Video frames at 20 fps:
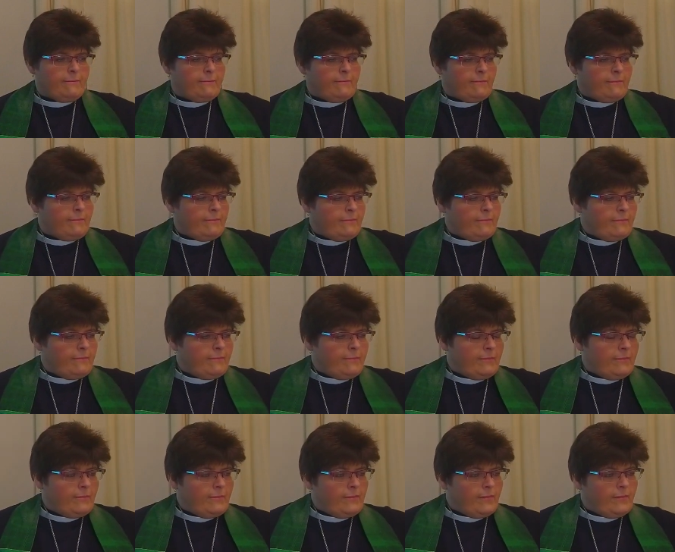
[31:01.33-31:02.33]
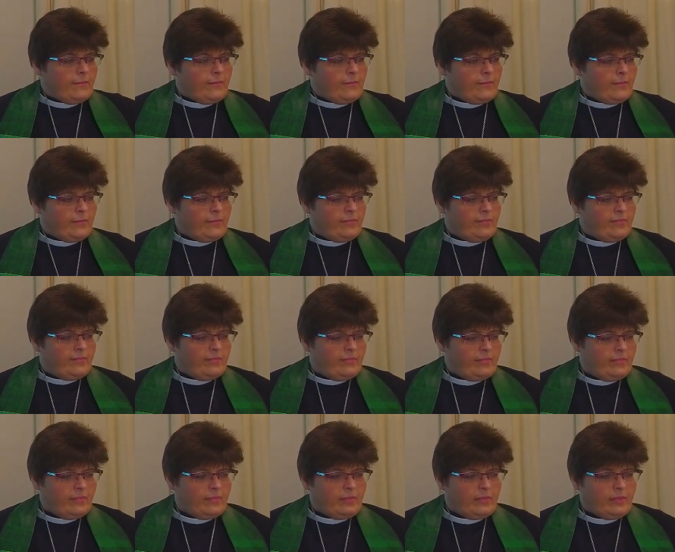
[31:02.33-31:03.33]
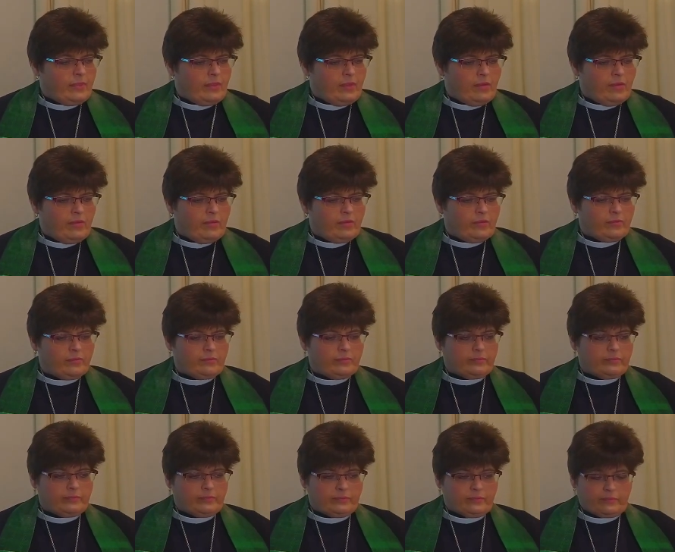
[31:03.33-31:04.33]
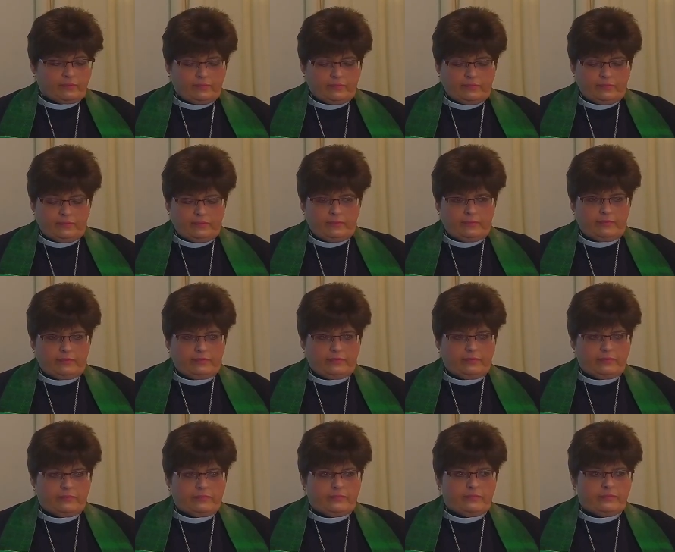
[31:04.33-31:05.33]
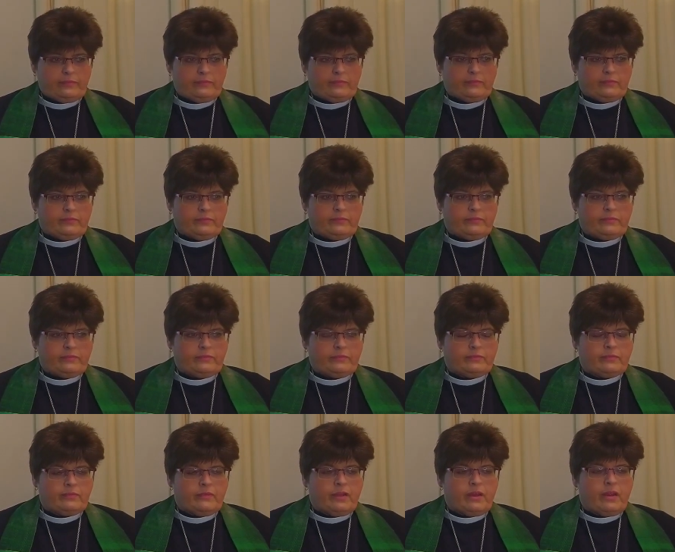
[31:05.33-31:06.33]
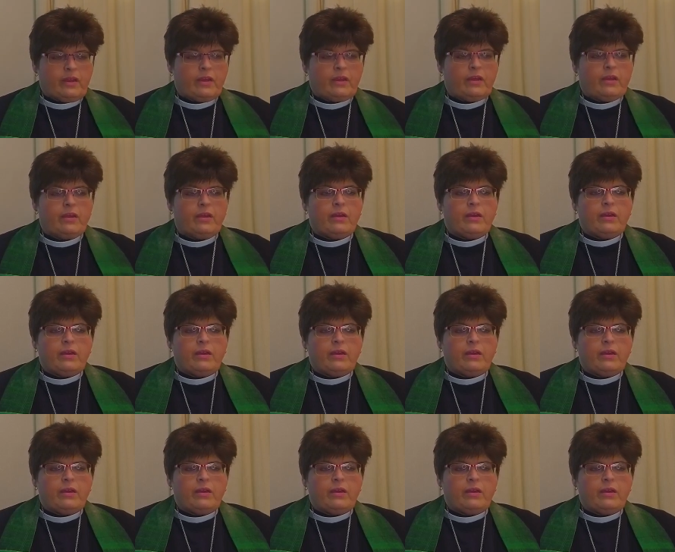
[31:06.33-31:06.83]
(no one is talking)